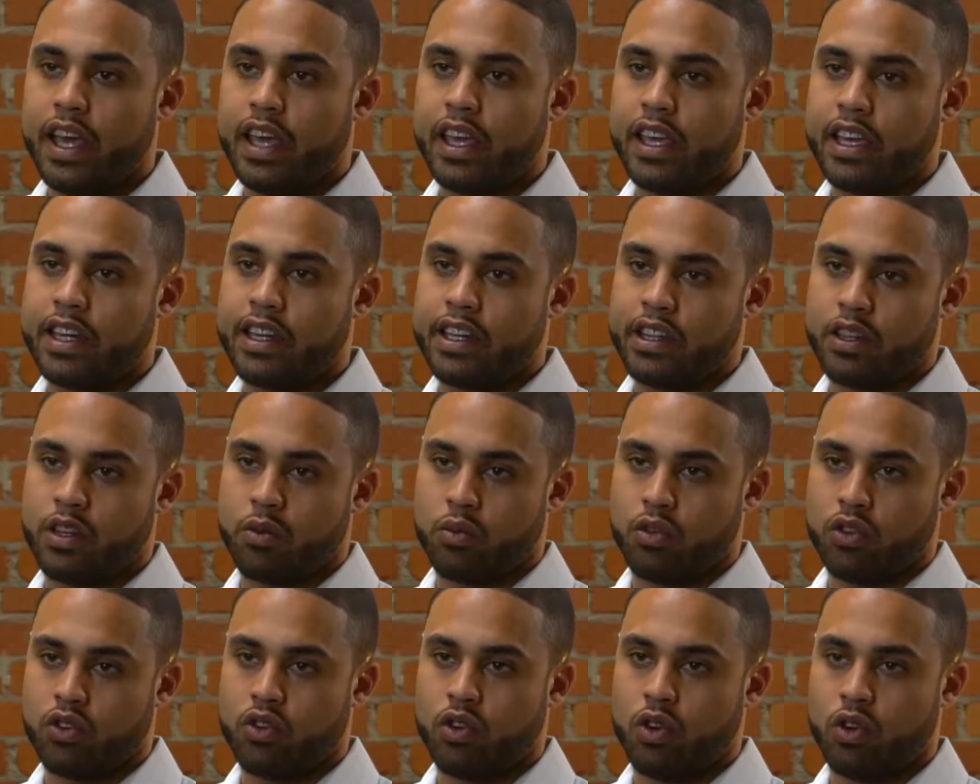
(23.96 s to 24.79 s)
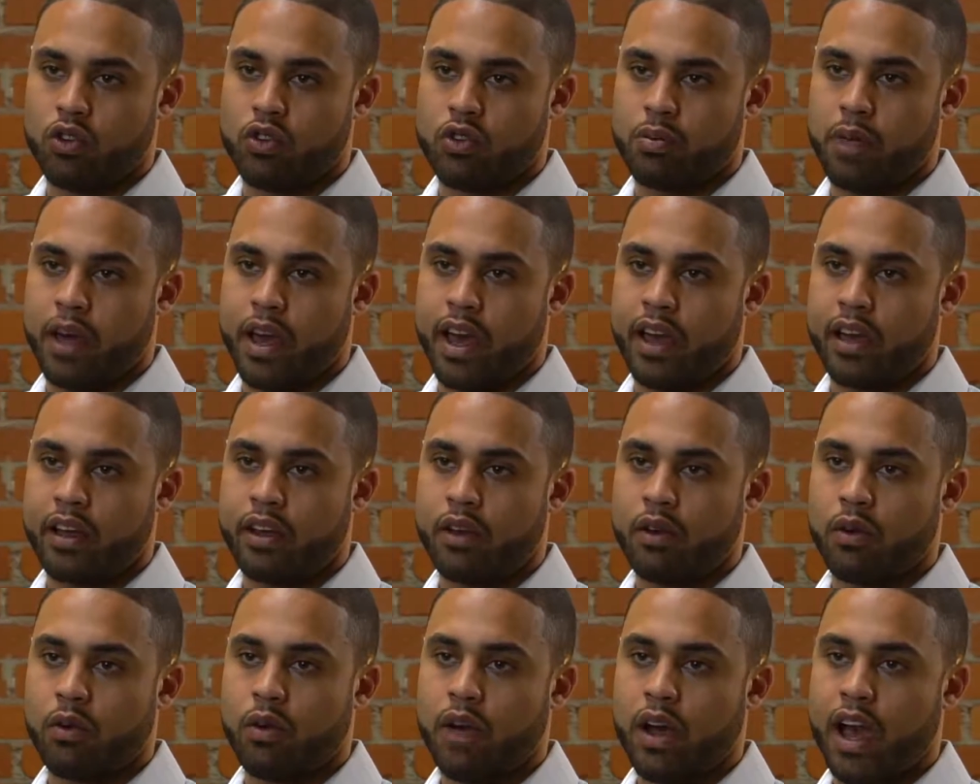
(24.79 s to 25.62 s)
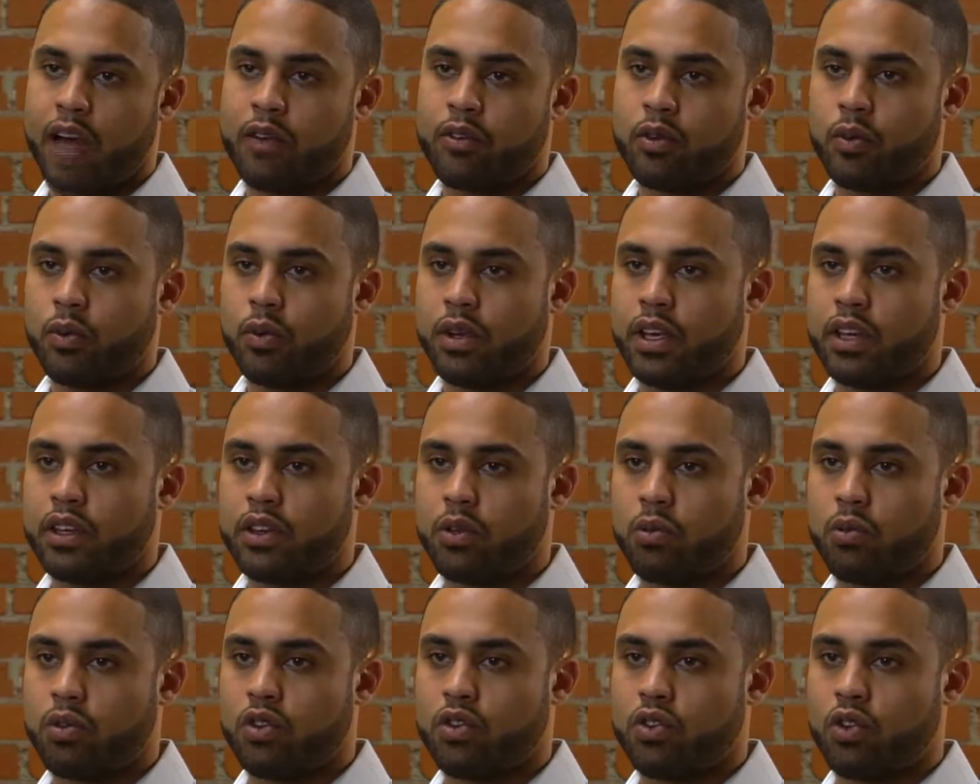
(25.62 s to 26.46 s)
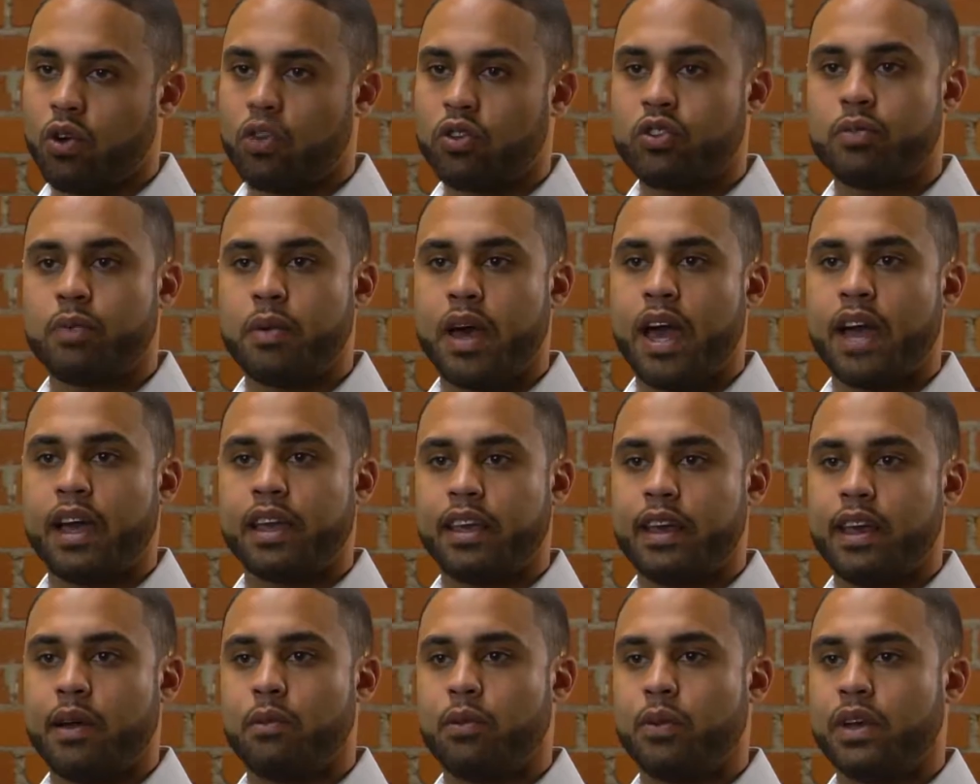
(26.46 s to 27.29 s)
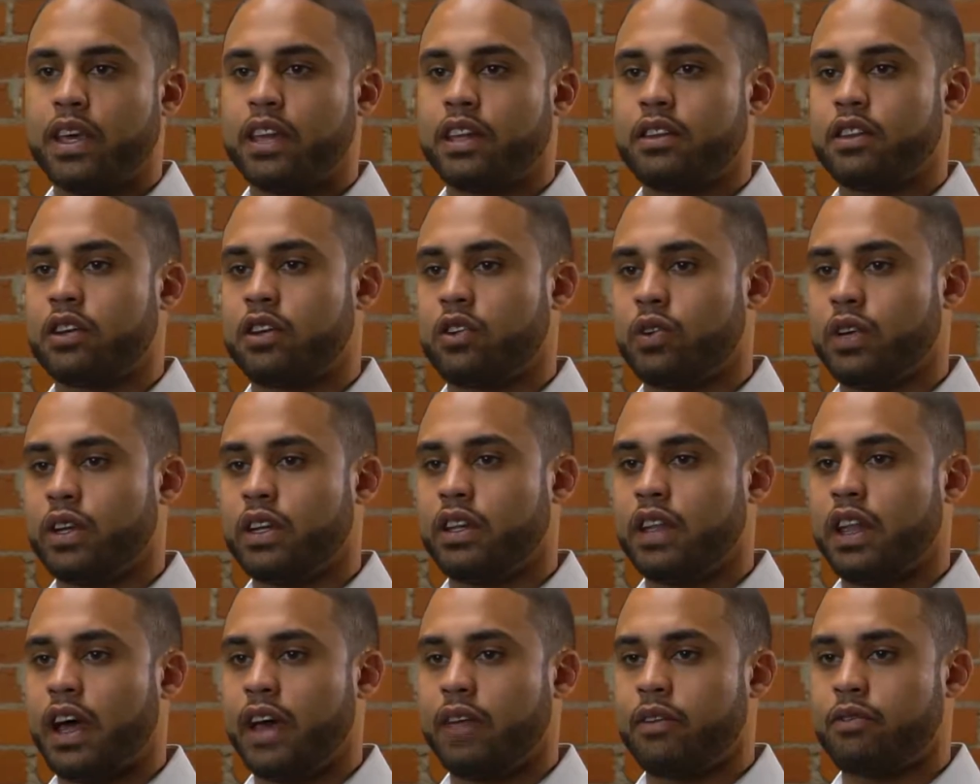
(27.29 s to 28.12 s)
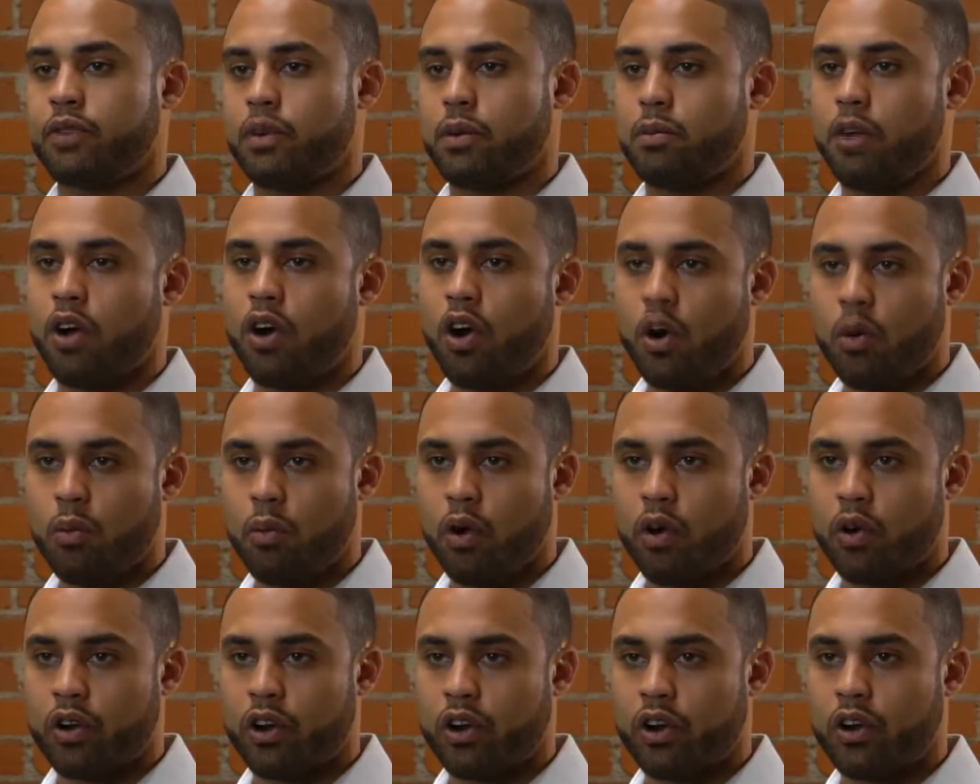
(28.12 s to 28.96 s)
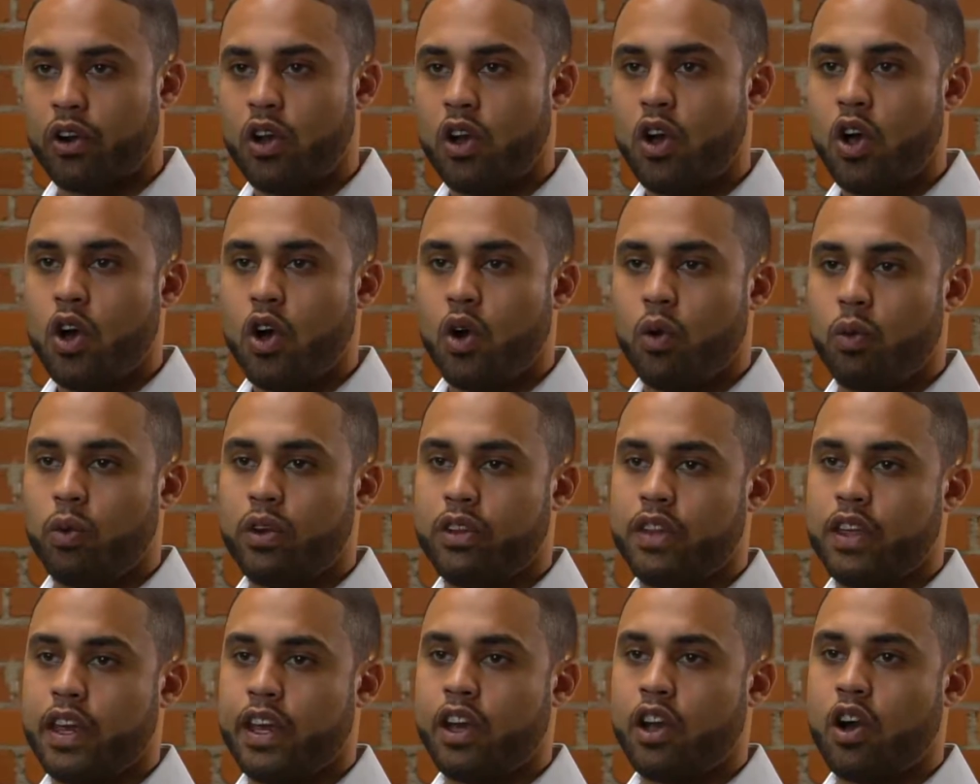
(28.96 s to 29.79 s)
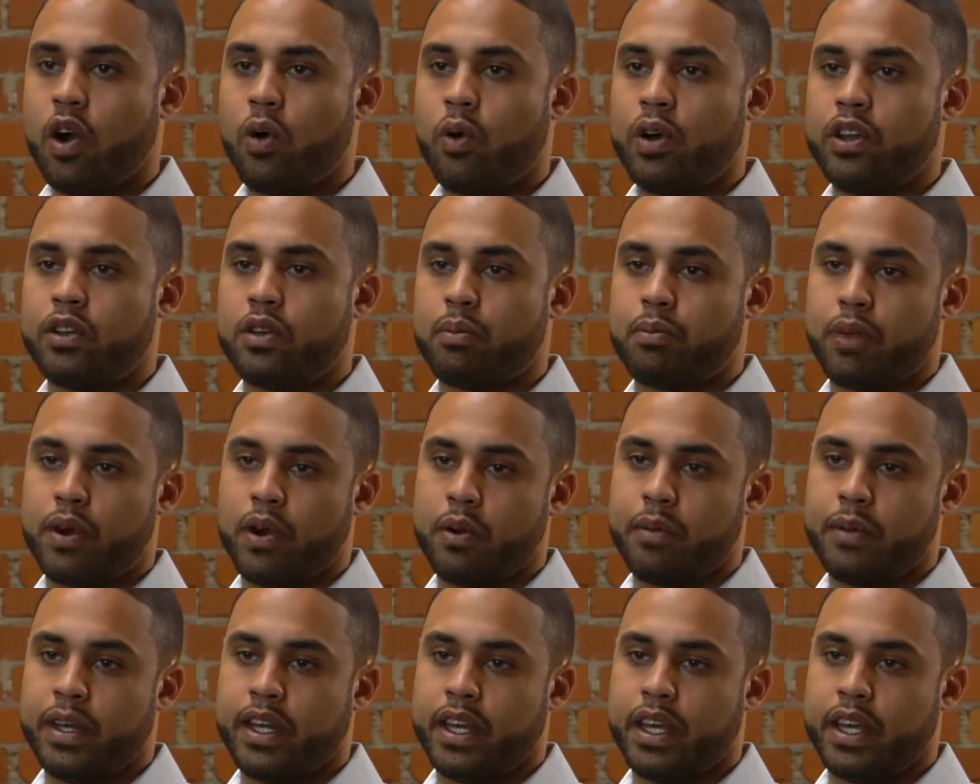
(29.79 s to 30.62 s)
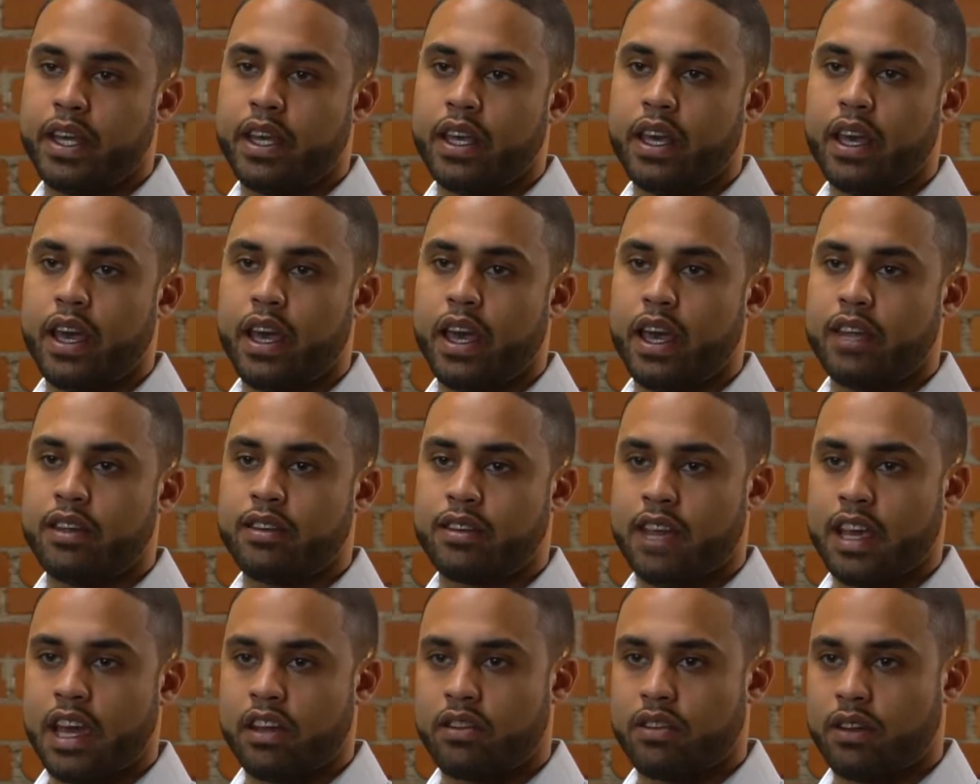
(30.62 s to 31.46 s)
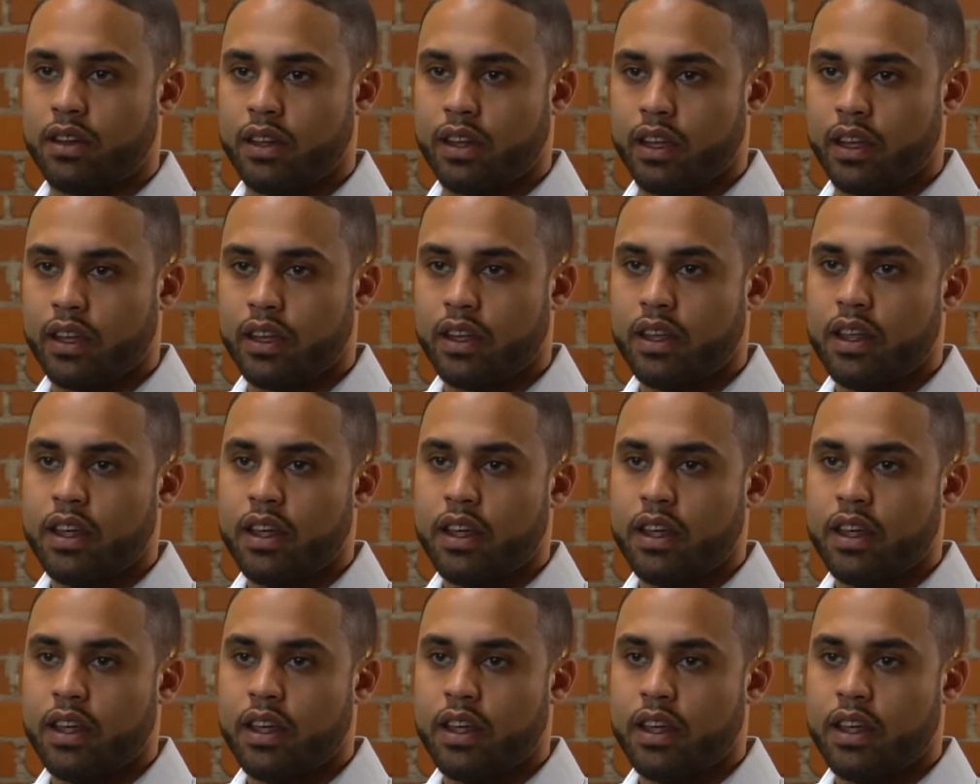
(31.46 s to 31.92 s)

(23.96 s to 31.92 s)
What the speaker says: and getting the results back. After we get the results back and we get the green light from the homeowner, we then go into permitting and scheduling.